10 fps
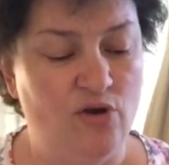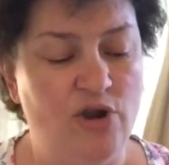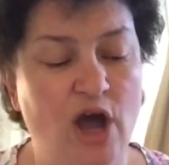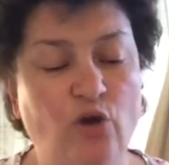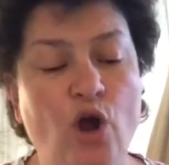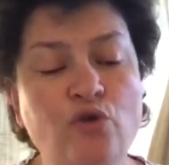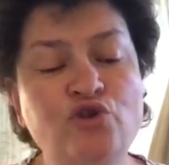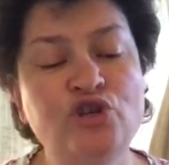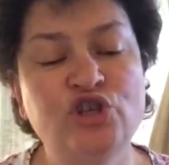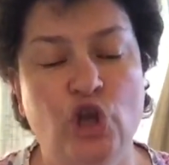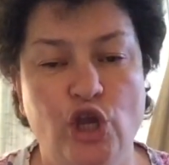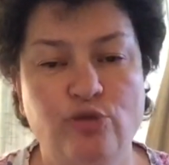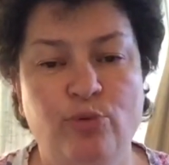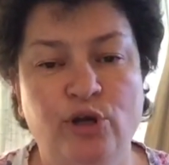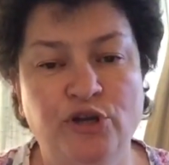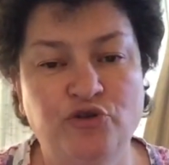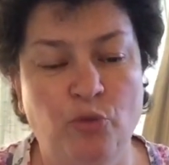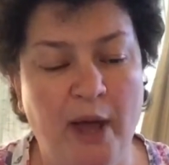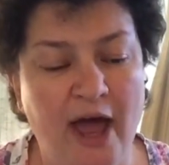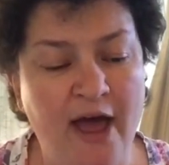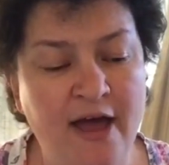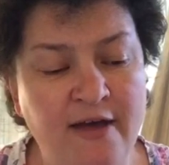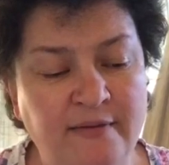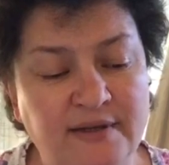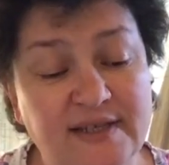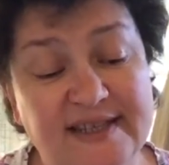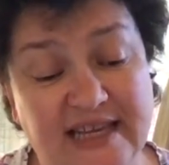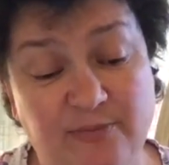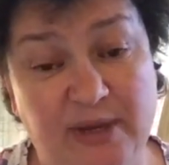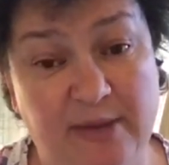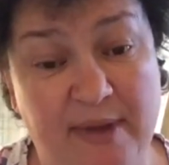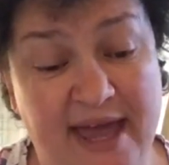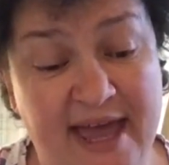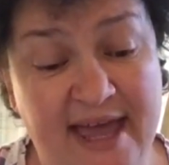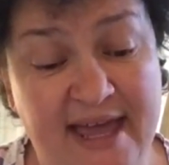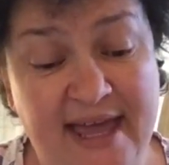Now go to sleep, Little Bear, said Big Bear,